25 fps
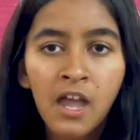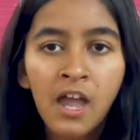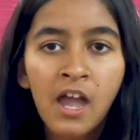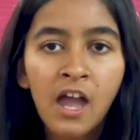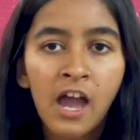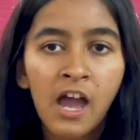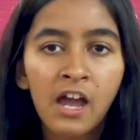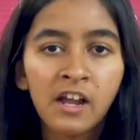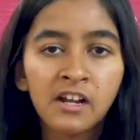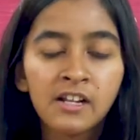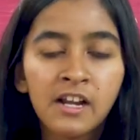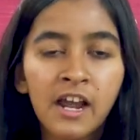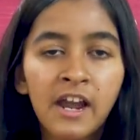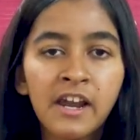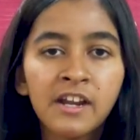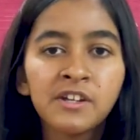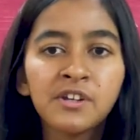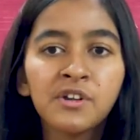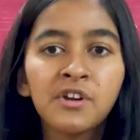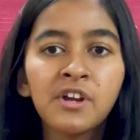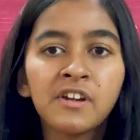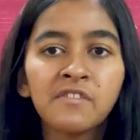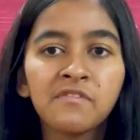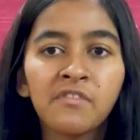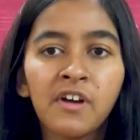I'd like
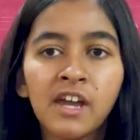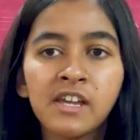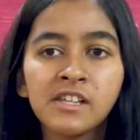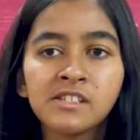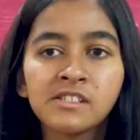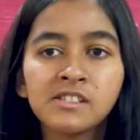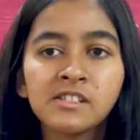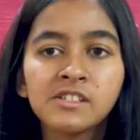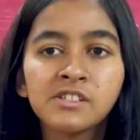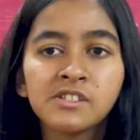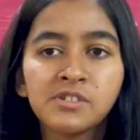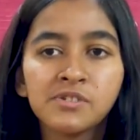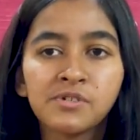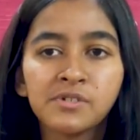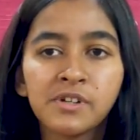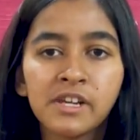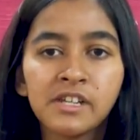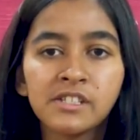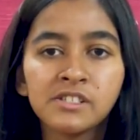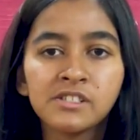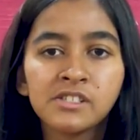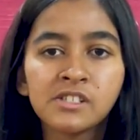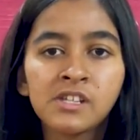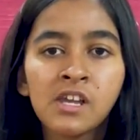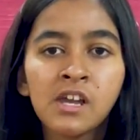to advise the
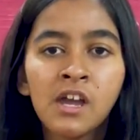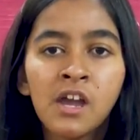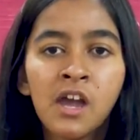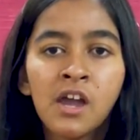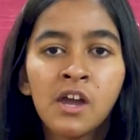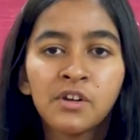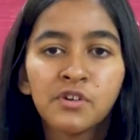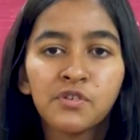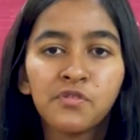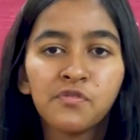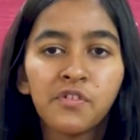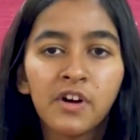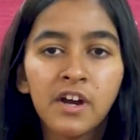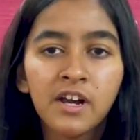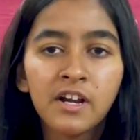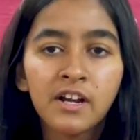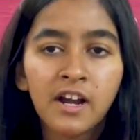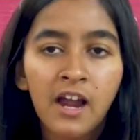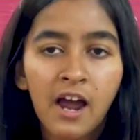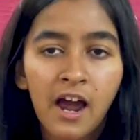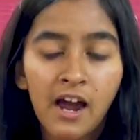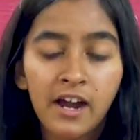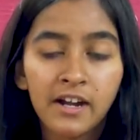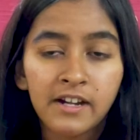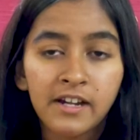students to work
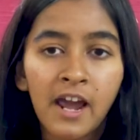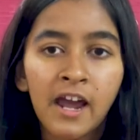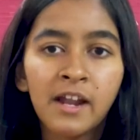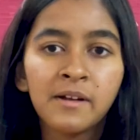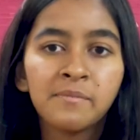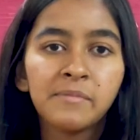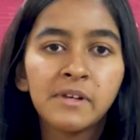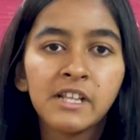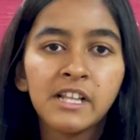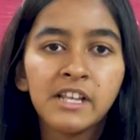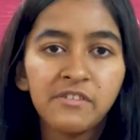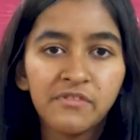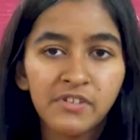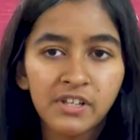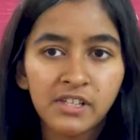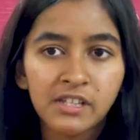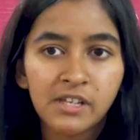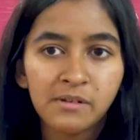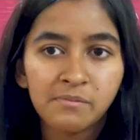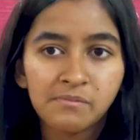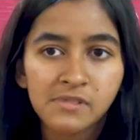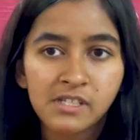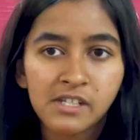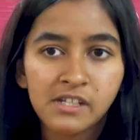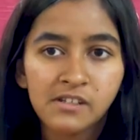hard and believe in
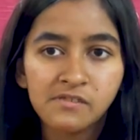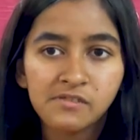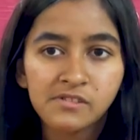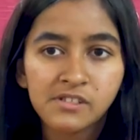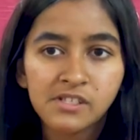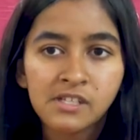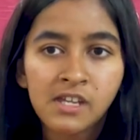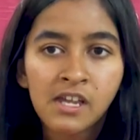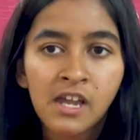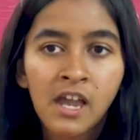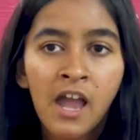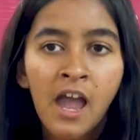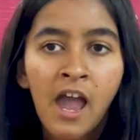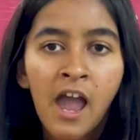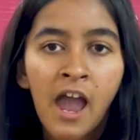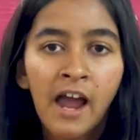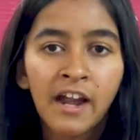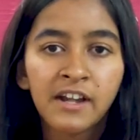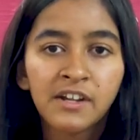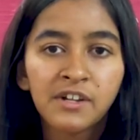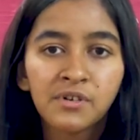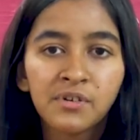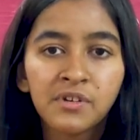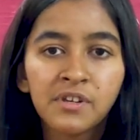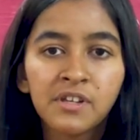themselves
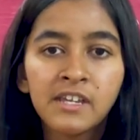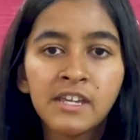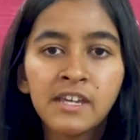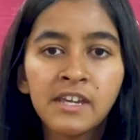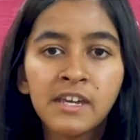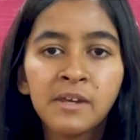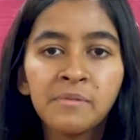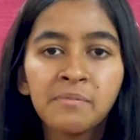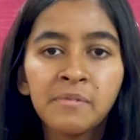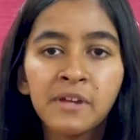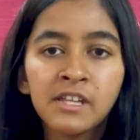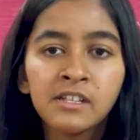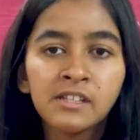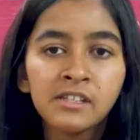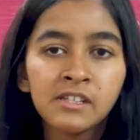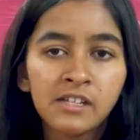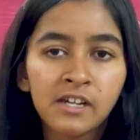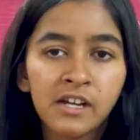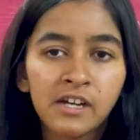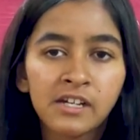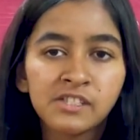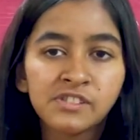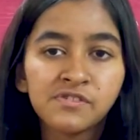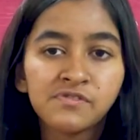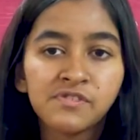and to keep in
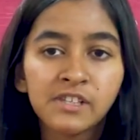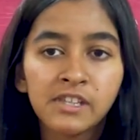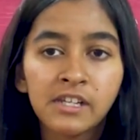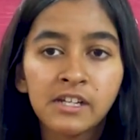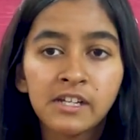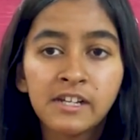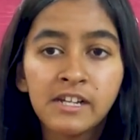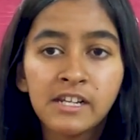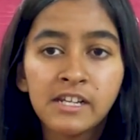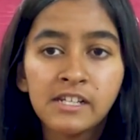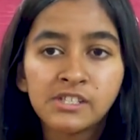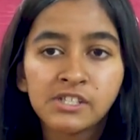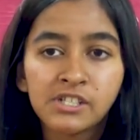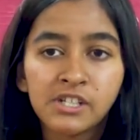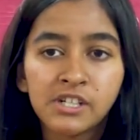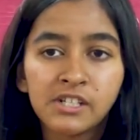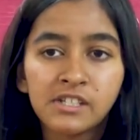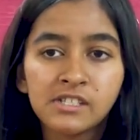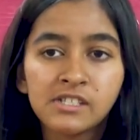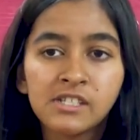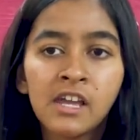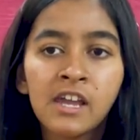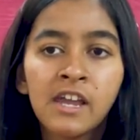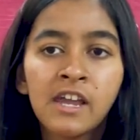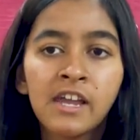touch with the
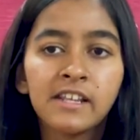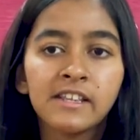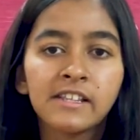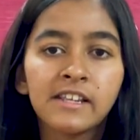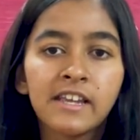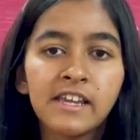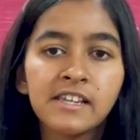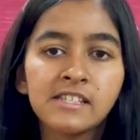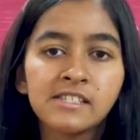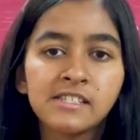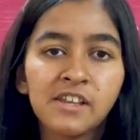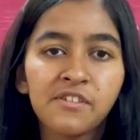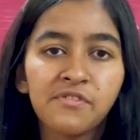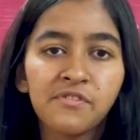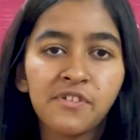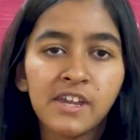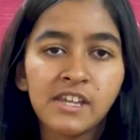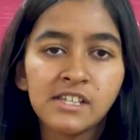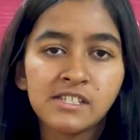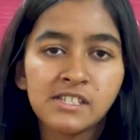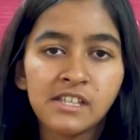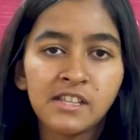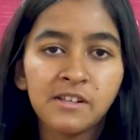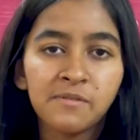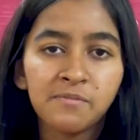teachers in case they face any